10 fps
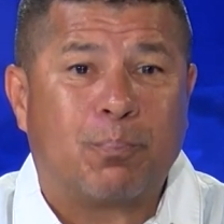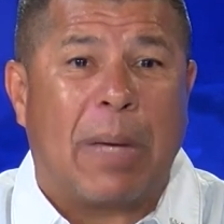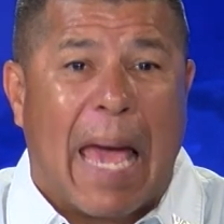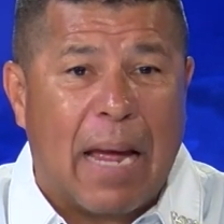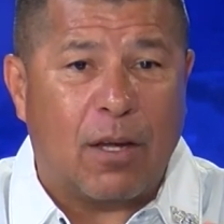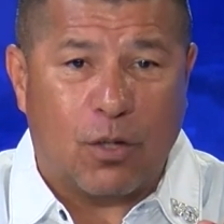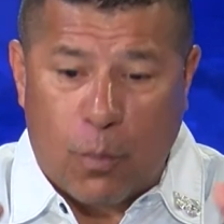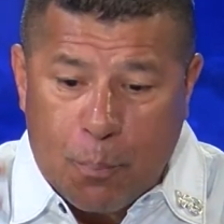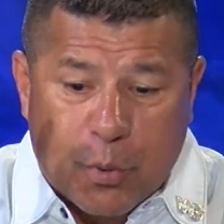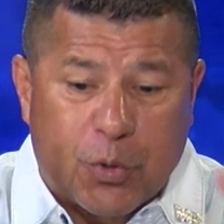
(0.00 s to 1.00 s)
Pe you
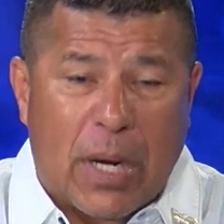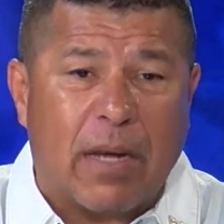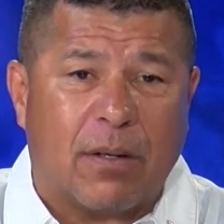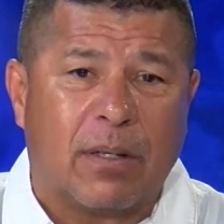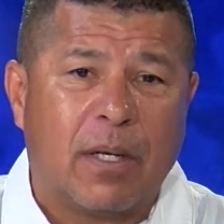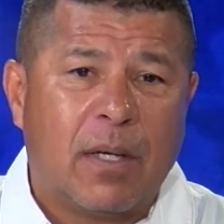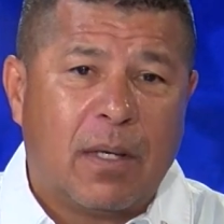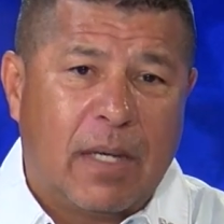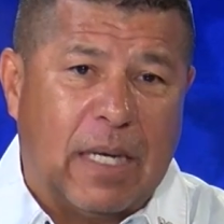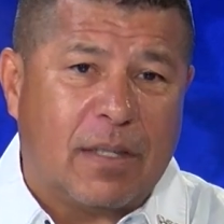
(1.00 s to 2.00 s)
know, prayer
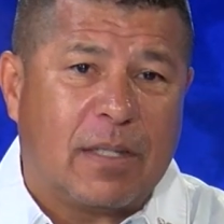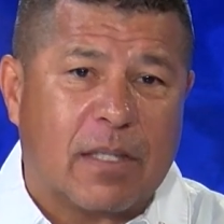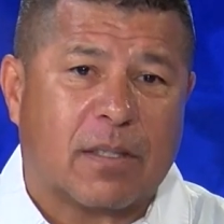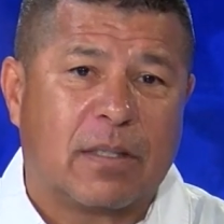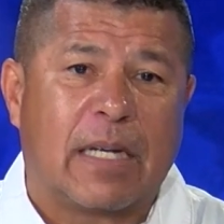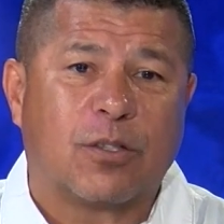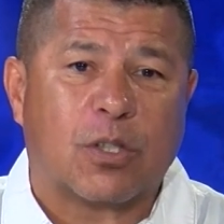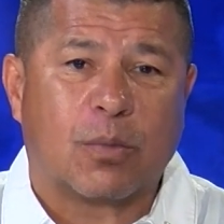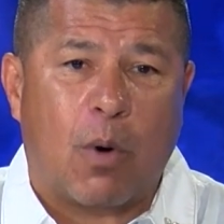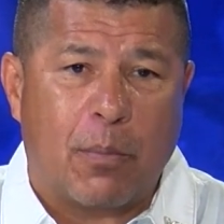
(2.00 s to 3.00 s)
in these
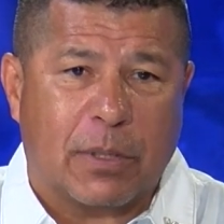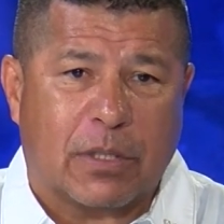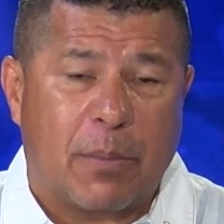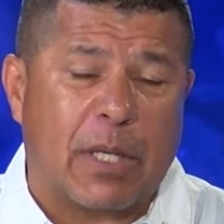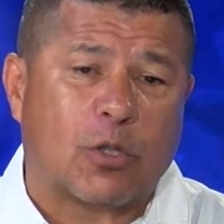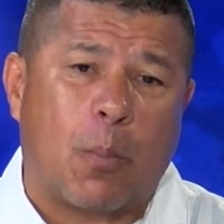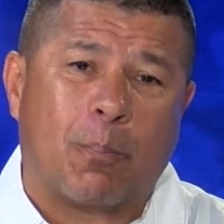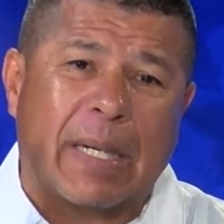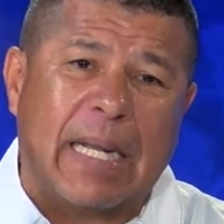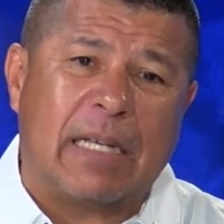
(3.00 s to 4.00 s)
dangerous moments. Amen. So
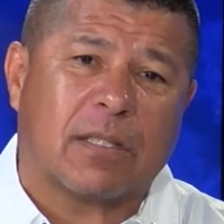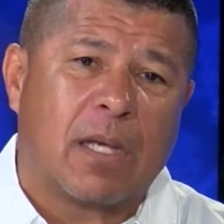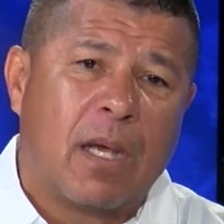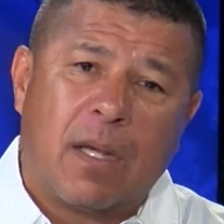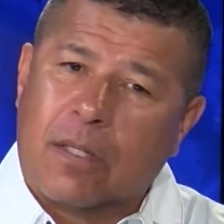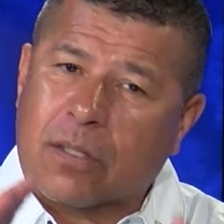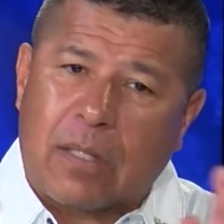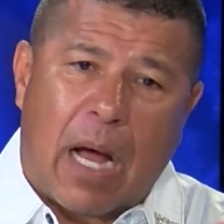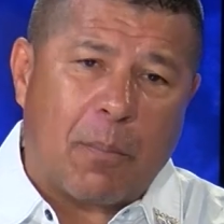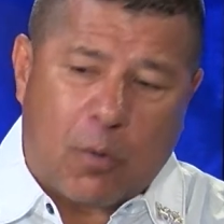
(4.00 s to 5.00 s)
please
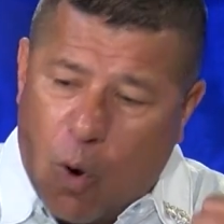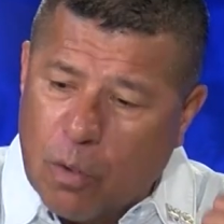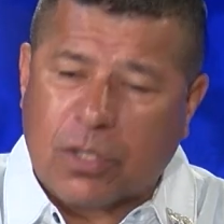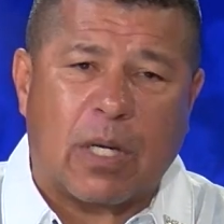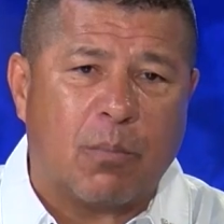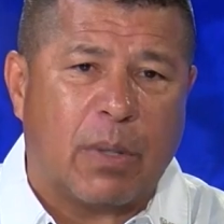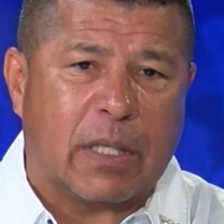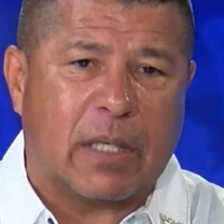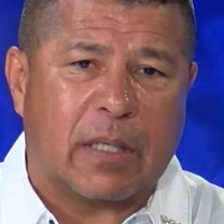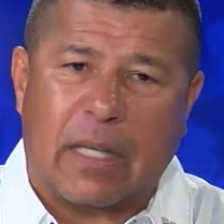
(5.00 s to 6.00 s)
stop, call
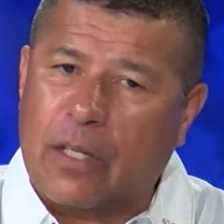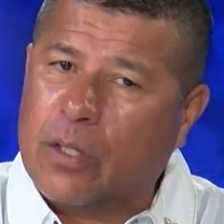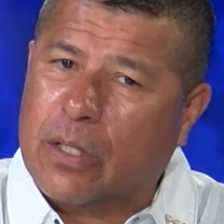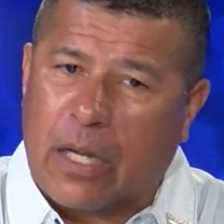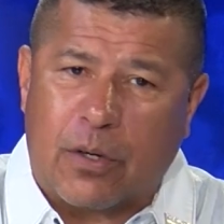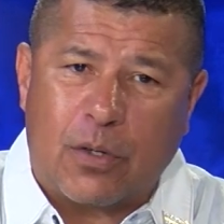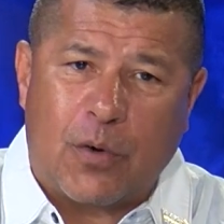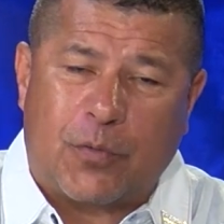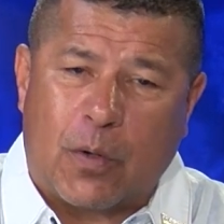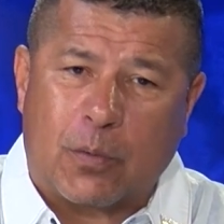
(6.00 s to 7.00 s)
somebody, get, get on
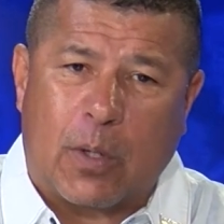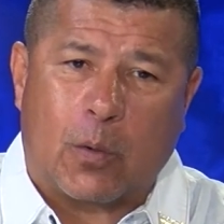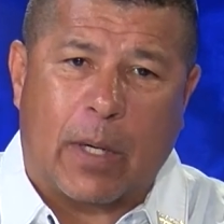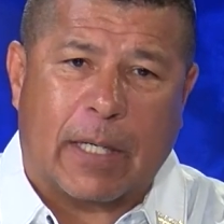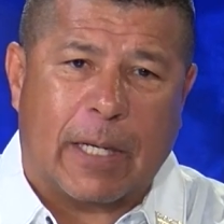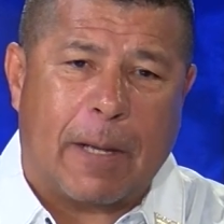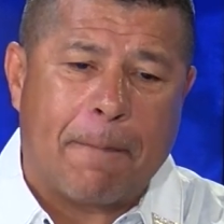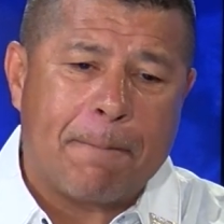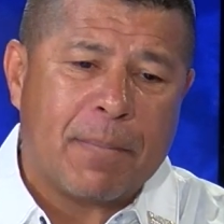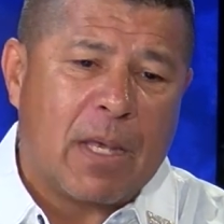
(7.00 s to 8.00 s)
your phone real
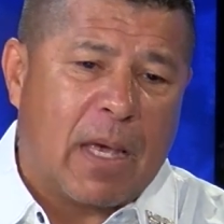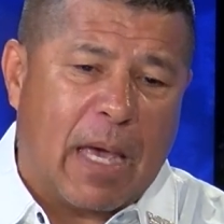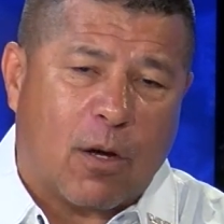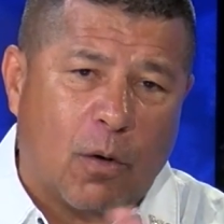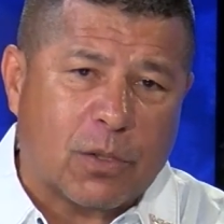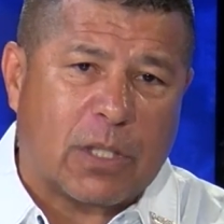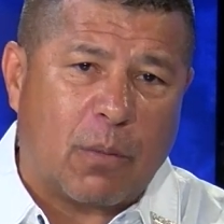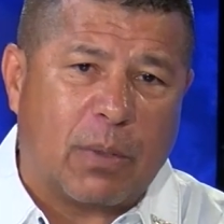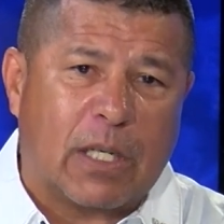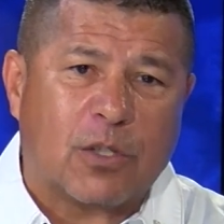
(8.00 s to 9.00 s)
quickly and call
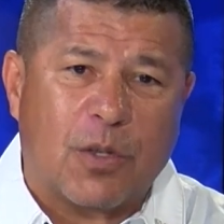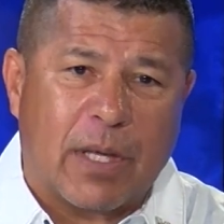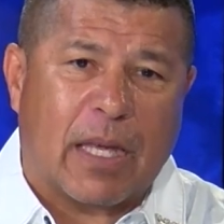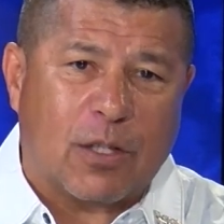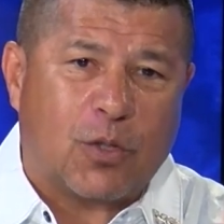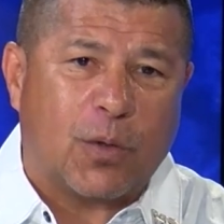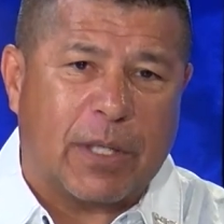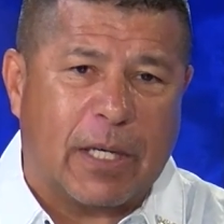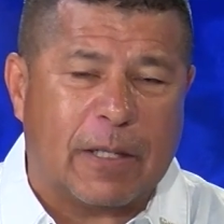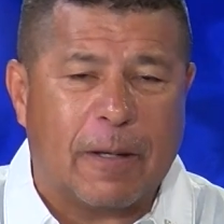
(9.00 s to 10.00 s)
somebody so they can
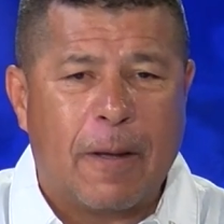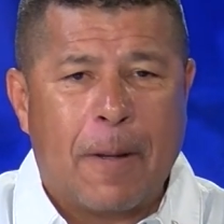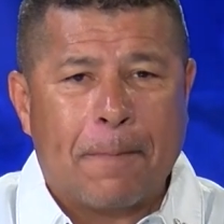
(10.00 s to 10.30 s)
tune in.